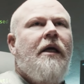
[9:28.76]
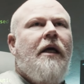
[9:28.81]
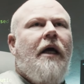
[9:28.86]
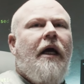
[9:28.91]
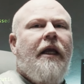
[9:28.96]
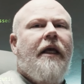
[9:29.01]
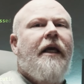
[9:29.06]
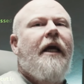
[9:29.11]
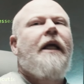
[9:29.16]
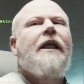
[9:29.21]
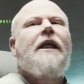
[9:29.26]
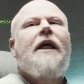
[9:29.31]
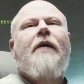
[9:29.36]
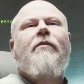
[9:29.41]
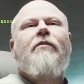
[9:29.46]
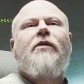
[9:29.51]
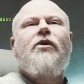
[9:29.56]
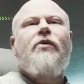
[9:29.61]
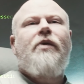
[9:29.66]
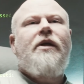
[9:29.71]
And again,
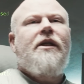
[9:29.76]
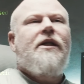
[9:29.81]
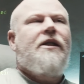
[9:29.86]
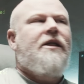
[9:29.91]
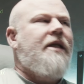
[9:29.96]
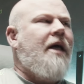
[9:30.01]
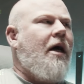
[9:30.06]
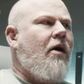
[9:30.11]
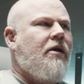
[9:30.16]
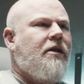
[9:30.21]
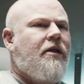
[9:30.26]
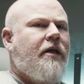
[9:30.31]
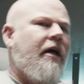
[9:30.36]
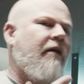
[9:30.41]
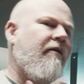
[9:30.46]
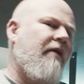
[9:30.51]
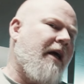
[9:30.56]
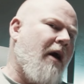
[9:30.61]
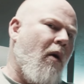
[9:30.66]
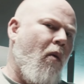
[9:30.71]
I'm doing this now as kind
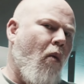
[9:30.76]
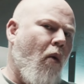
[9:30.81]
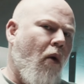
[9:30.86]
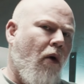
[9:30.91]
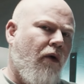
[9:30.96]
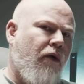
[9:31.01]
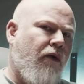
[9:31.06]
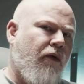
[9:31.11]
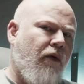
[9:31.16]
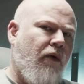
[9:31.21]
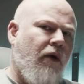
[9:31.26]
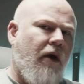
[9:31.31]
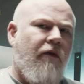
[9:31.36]
of like a walkthrough.